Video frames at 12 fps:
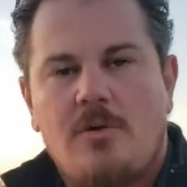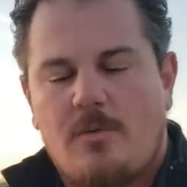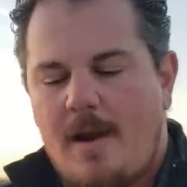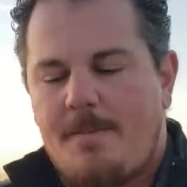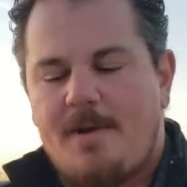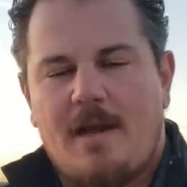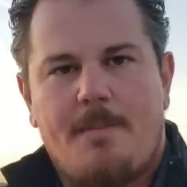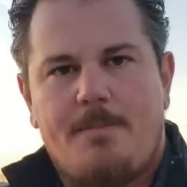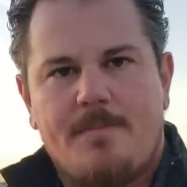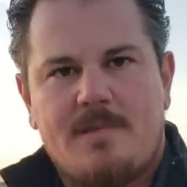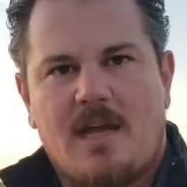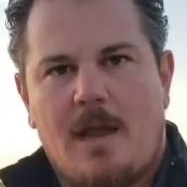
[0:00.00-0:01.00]
wrap it
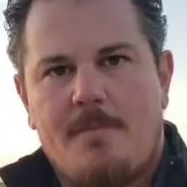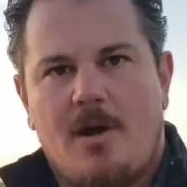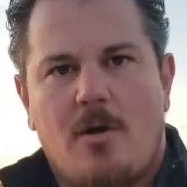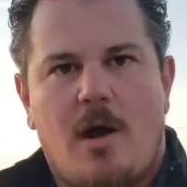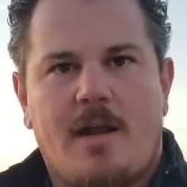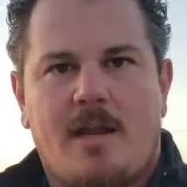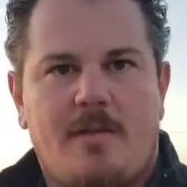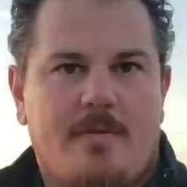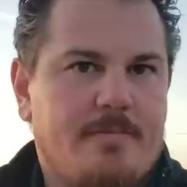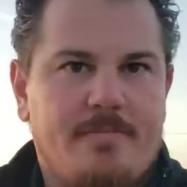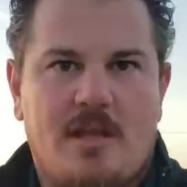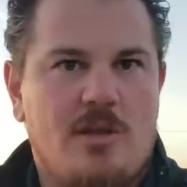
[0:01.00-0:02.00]
up, tie a bow on it,
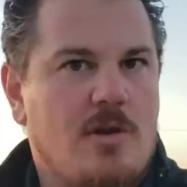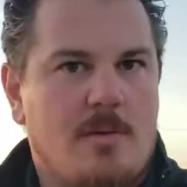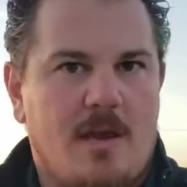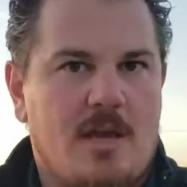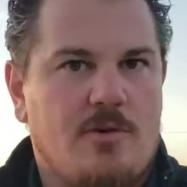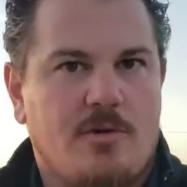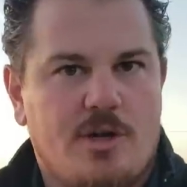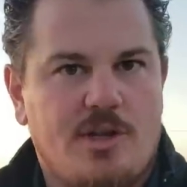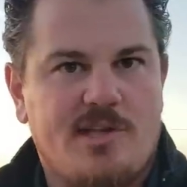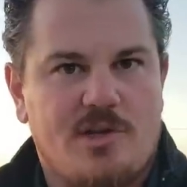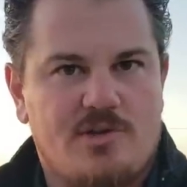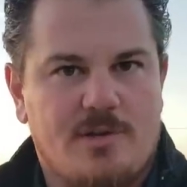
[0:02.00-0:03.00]
then you can make your good
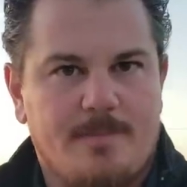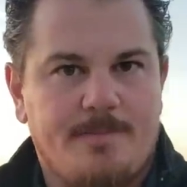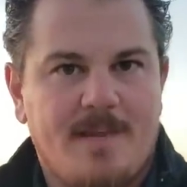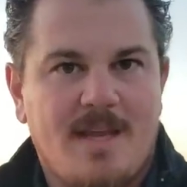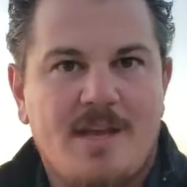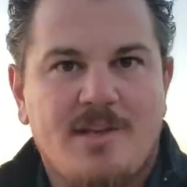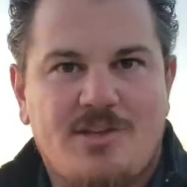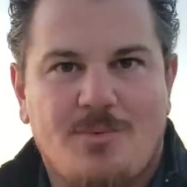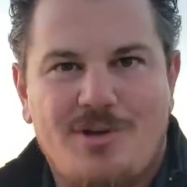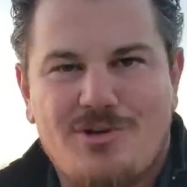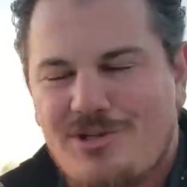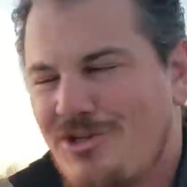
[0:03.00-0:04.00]
decision. So
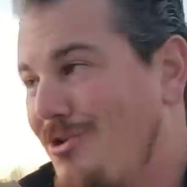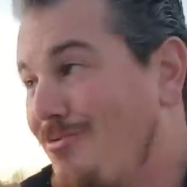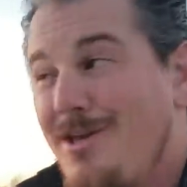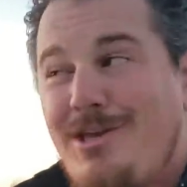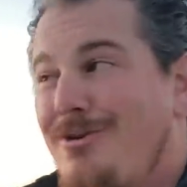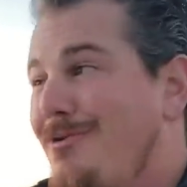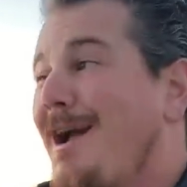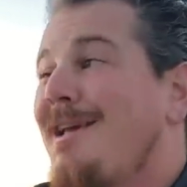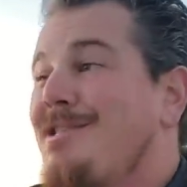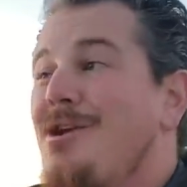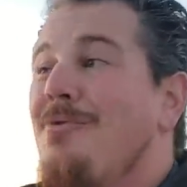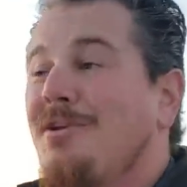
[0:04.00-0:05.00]
we trust you, you
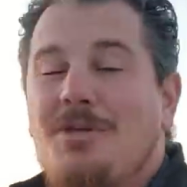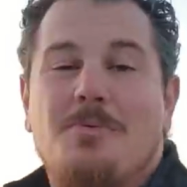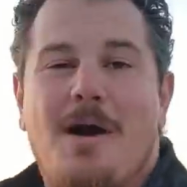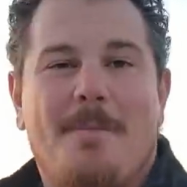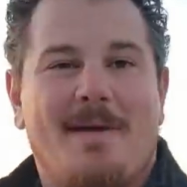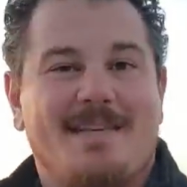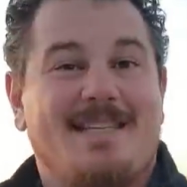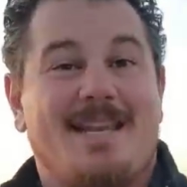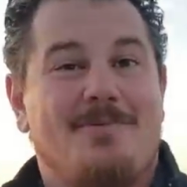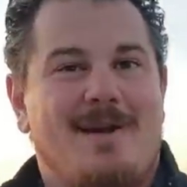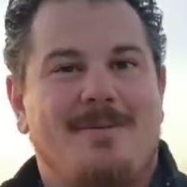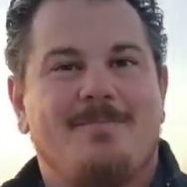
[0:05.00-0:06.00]
guys know what you want best
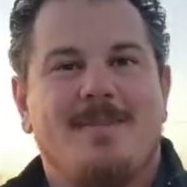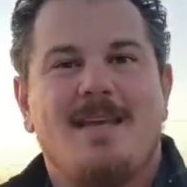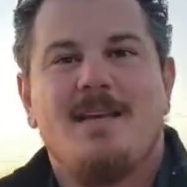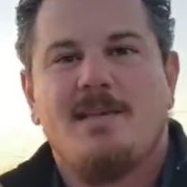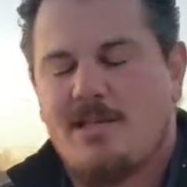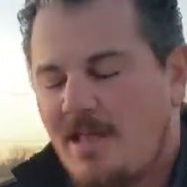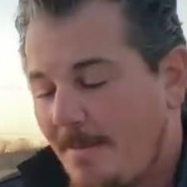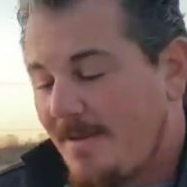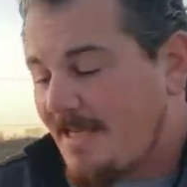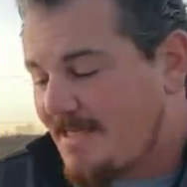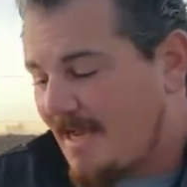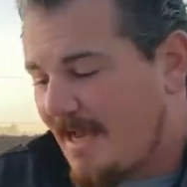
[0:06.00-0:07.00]
anyway. So that
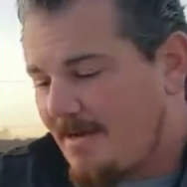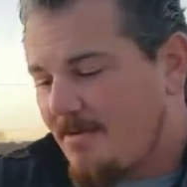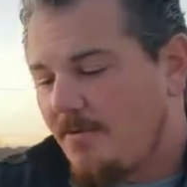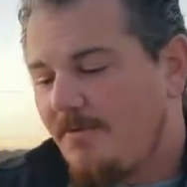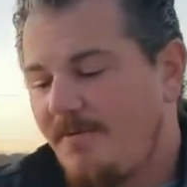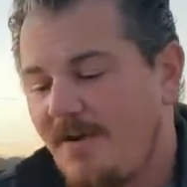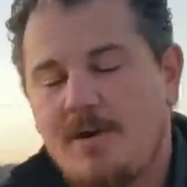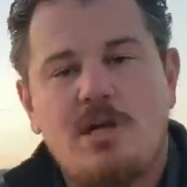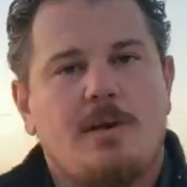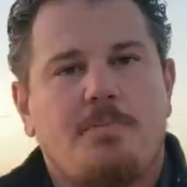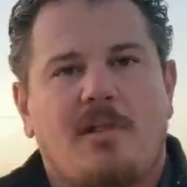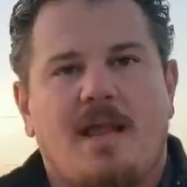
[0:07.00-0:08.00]
being said, very
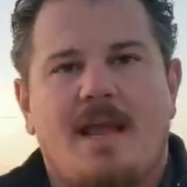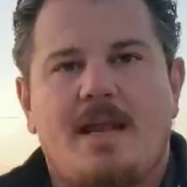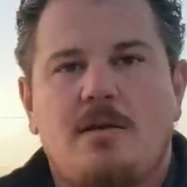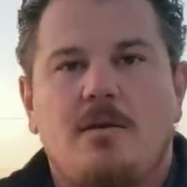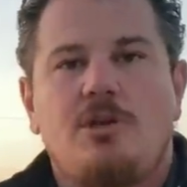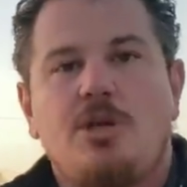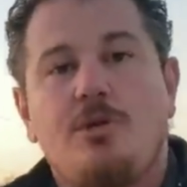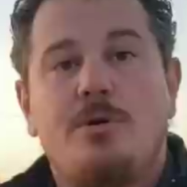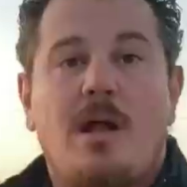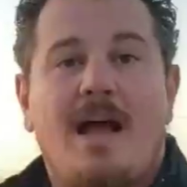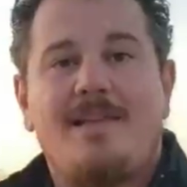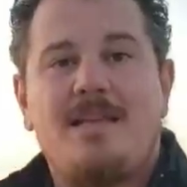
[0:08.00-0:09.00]
good plane. You do
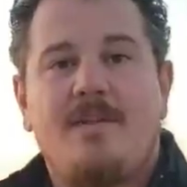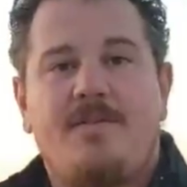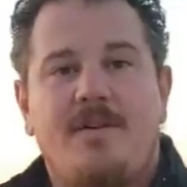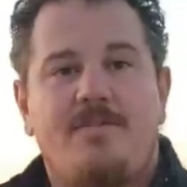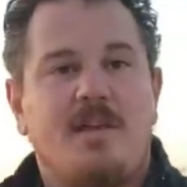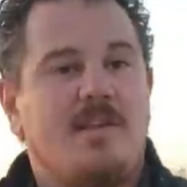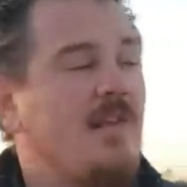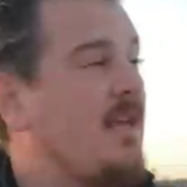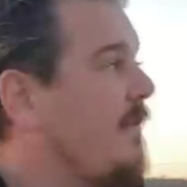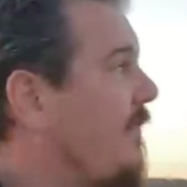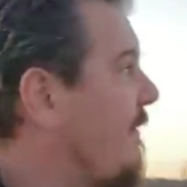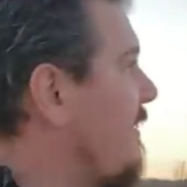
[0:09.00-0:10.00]
not need the 50C.
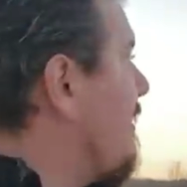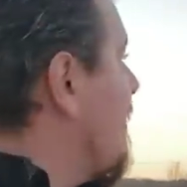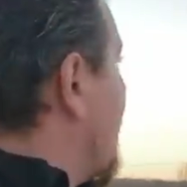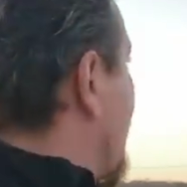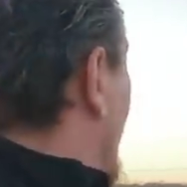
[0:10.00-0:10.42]
The 50C is